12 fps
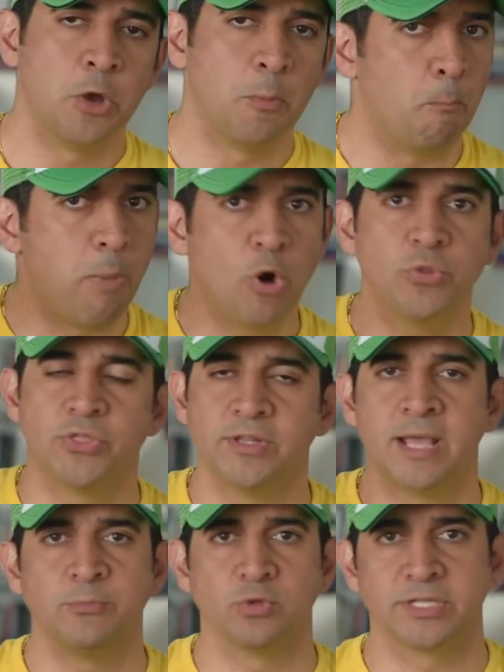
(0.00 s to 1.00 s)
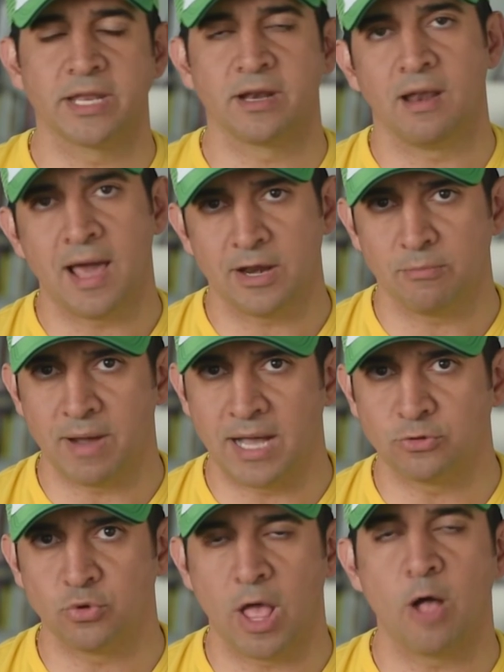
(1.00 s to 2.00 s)
Both of them you'll get a lot
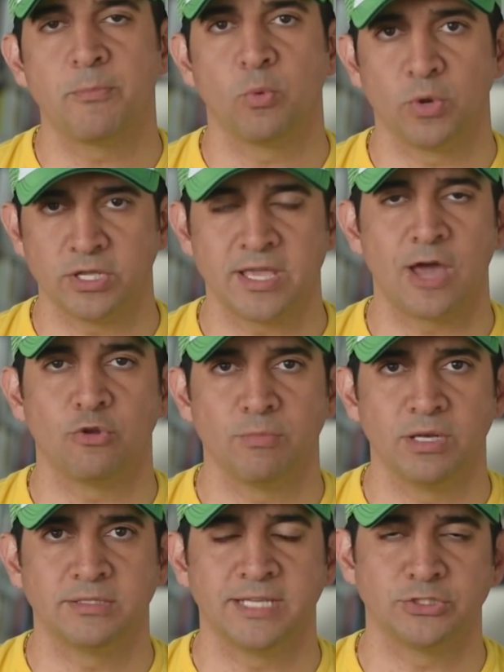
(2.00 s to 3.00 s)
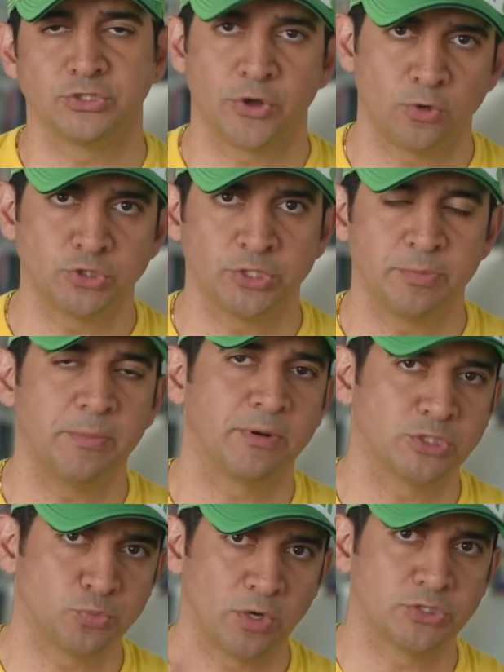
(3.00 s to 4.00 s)
about to helping with accountability as you're coaching
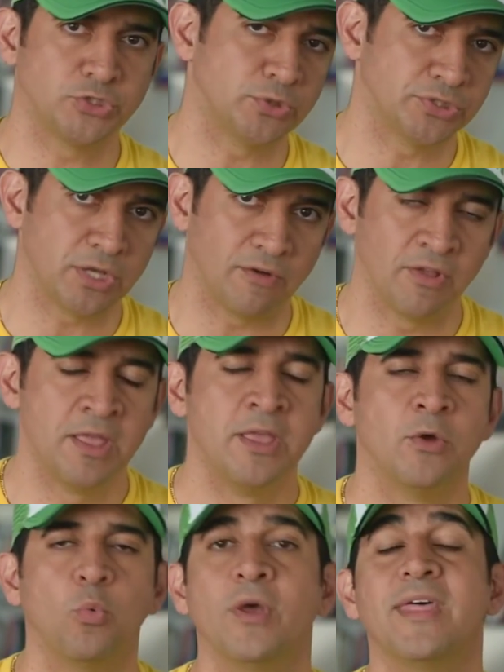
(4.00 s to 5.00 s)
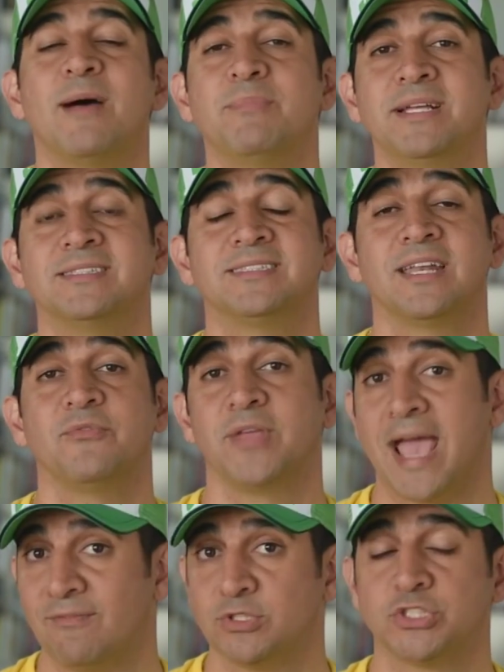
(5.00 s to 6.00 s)
people as well as yourself. With that being said, if
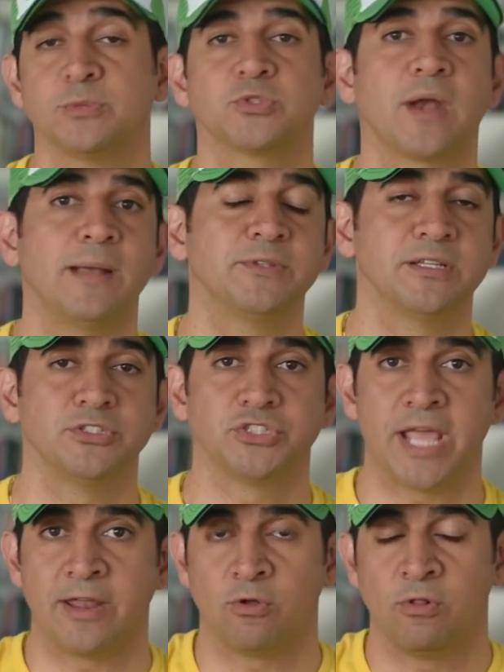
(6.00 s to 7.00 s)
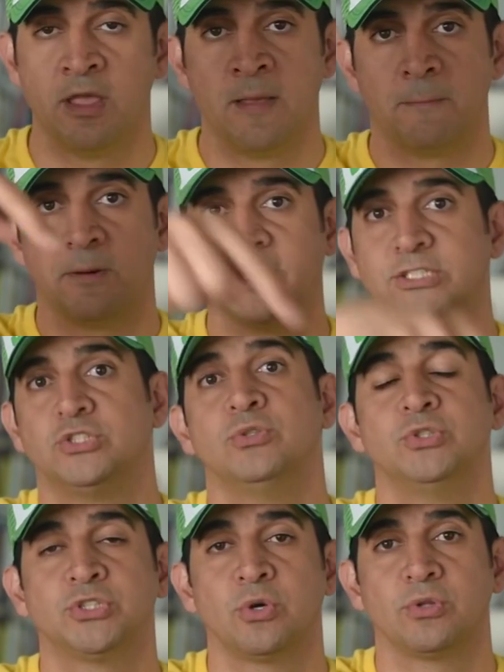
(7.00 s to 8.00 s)
you haven't subscribed to this channel, please
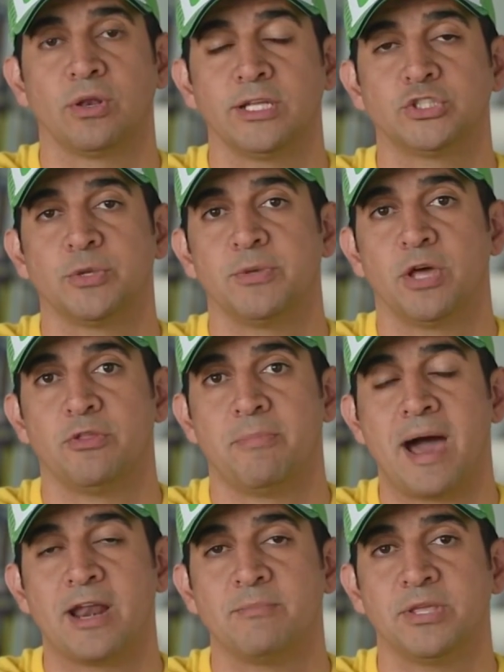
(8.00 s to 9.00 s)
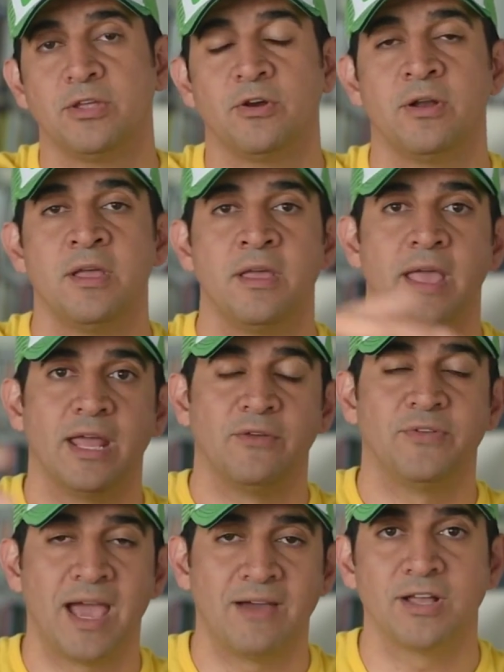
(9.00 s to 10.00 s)
do so. The link should be on the bottom here. And
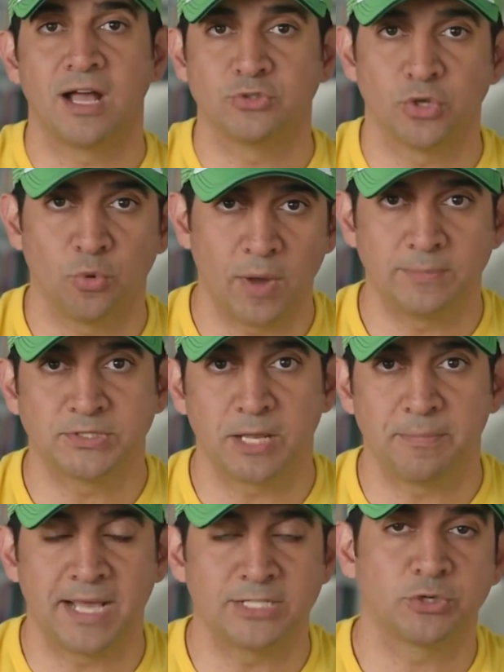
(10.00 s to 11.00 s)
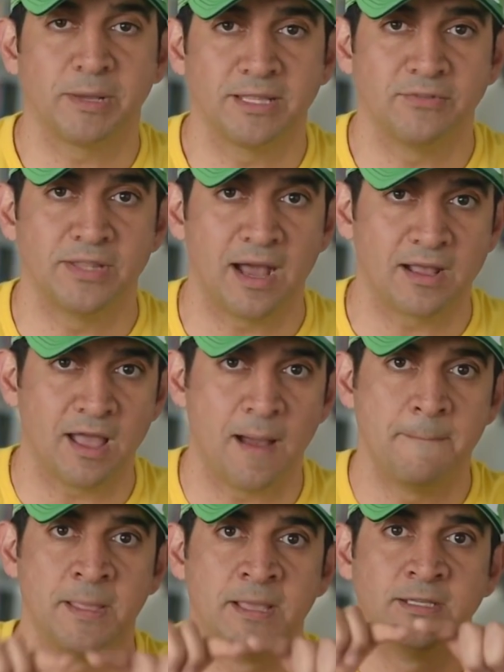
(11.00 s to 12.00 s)
if you haven't gone to the website,
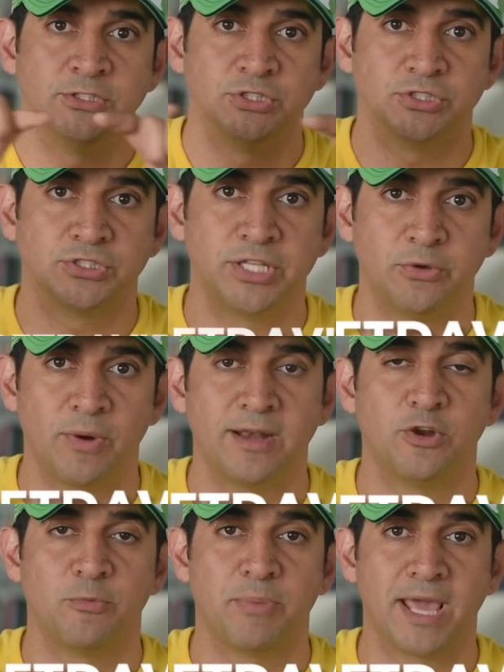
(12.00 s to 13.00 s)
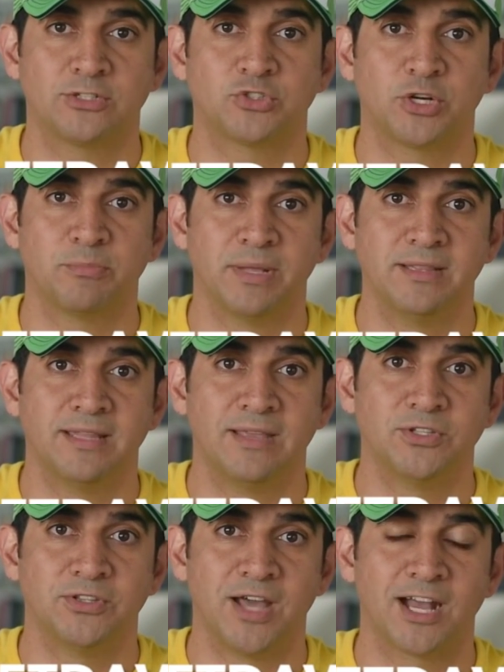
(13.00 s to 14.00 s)
patrickbetdavid.com, you should see it right here,
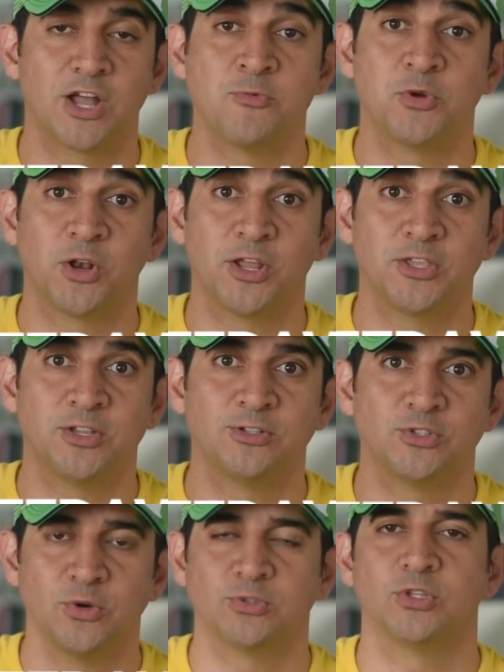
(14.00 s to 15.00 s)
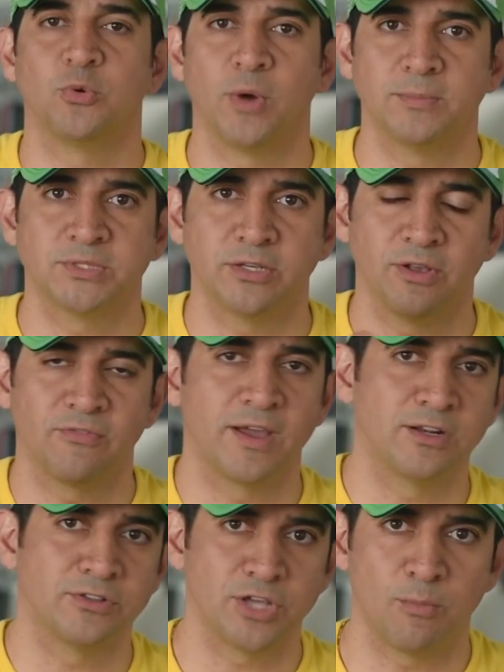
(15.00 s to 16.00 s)
patrickbetdavid.com. Click here to go to the website. You'll
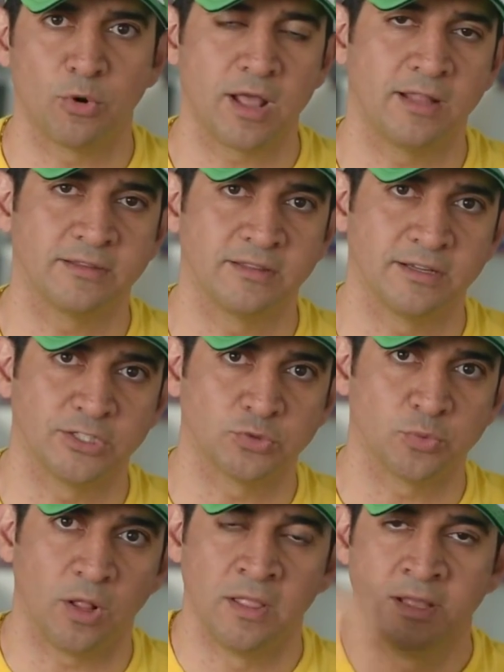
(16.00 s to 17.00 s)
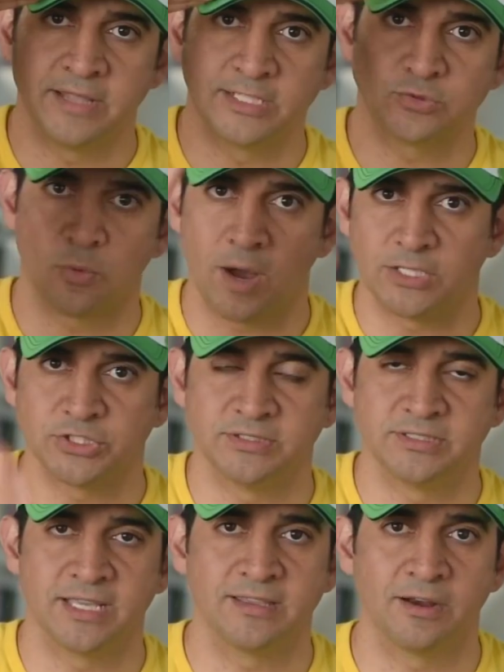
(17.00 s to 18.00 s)
find a ton more content there as well. Thanks for watching.
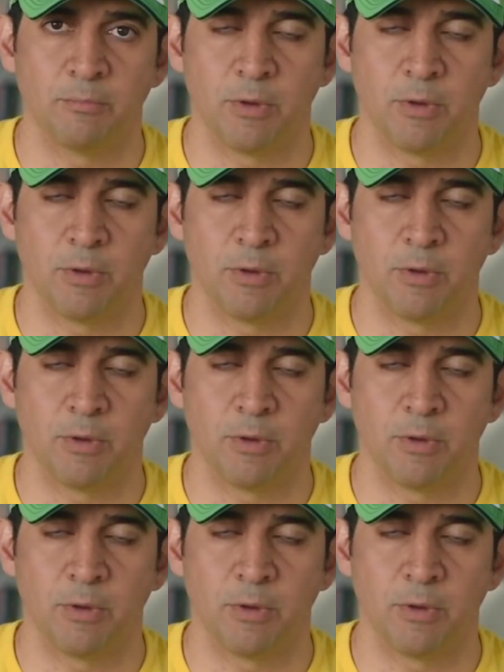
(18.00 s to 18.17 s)
Take care.